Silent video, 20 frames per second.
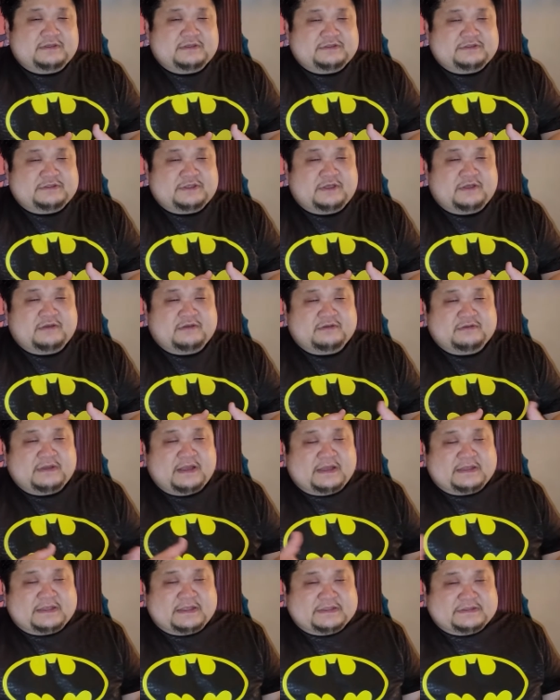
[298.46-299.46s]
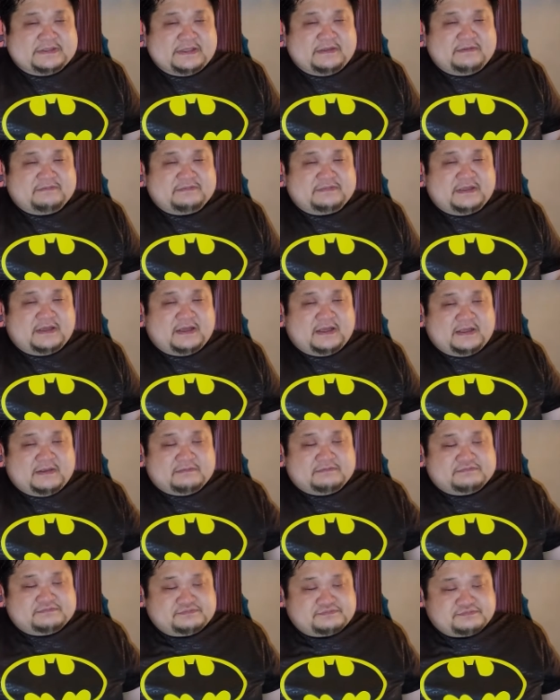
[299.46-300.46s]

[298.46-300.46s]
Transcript: So, at the same time,